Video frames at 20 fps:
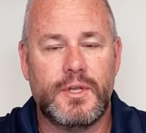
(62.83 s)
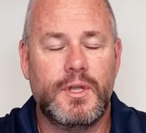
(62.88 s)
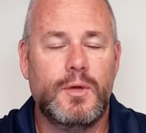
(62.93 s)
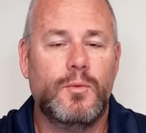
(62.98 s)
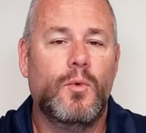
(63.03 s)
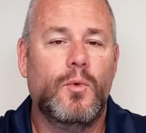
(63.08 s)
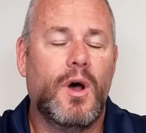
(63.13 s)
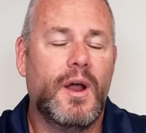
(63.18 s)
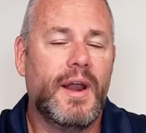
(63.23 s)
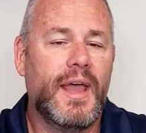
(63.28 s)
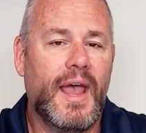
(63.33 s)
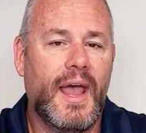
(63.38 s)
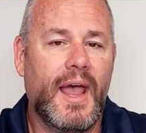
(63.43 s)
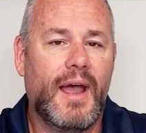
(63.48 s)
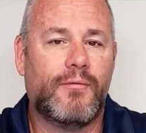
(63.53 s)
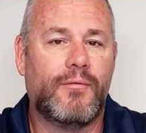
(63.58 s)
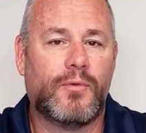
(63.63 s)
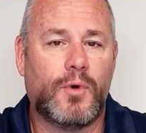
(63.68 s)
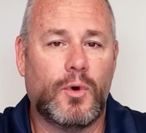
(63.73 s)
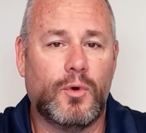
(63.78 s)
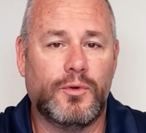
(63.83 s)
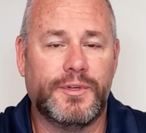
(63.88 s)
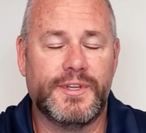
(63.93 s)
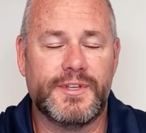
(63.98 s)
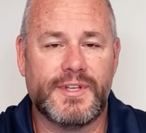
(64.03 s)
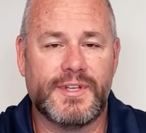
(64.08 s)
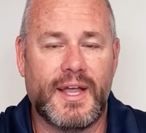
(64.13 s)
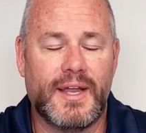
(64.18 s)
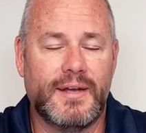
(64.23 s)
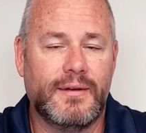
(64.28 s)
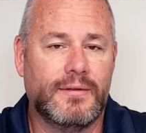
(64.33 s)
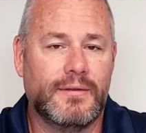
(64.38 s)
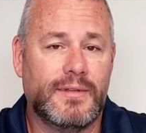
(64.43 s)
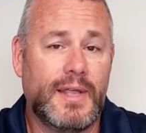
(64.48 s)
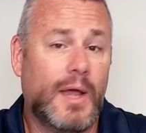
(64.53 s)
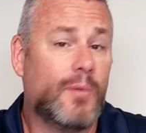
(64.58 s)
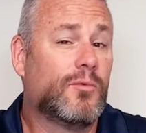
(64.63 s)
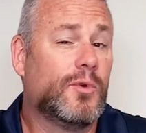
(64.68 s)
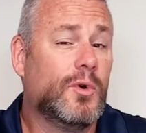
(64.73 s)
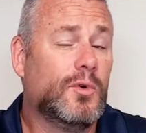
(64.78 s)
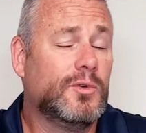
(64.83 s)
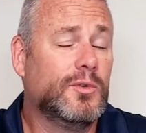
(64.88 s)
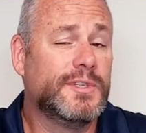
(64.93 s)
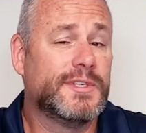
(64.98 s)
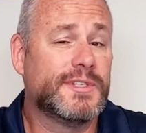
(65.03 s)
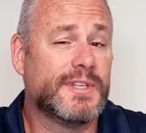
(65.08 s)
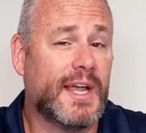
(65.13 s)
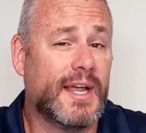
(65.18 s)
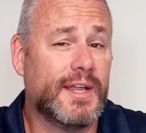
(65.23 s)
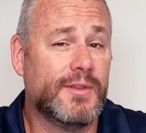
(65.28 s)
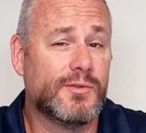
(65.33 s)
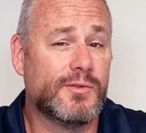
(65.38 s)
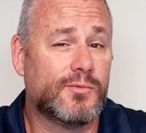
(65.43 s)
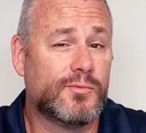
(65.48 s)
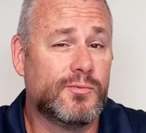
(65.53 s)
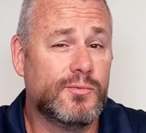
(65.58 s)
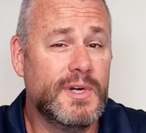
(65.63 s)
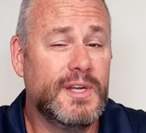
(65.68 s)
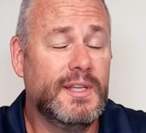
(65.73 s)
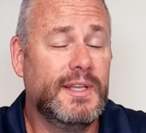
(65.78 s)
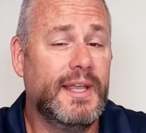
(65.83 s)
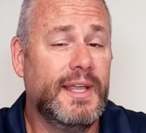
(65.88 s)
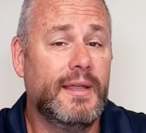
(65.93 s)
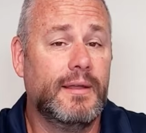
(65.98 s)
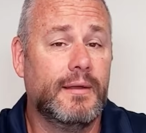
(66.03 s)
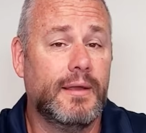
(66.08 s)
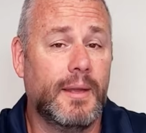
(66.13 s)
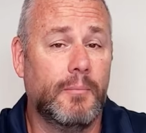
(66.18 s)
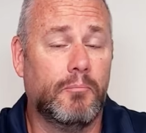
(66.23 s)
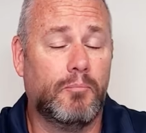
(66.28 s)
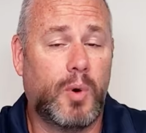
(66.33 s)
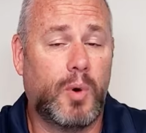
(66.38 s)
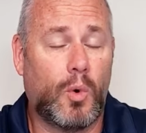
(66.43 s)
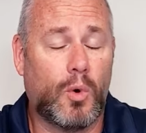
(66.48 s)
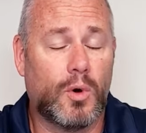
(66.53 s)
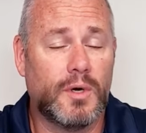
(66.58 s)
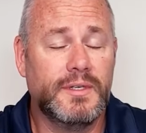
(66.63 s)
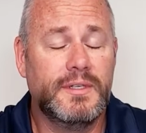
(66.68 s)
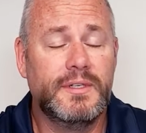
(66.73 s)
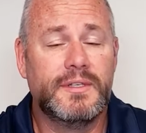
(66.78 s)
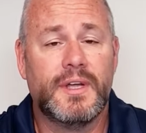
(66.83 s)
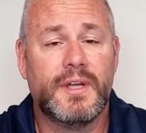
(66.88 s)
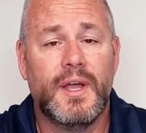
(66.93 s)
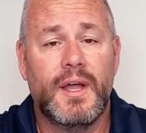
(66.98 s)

you want to have role design. That role design is really important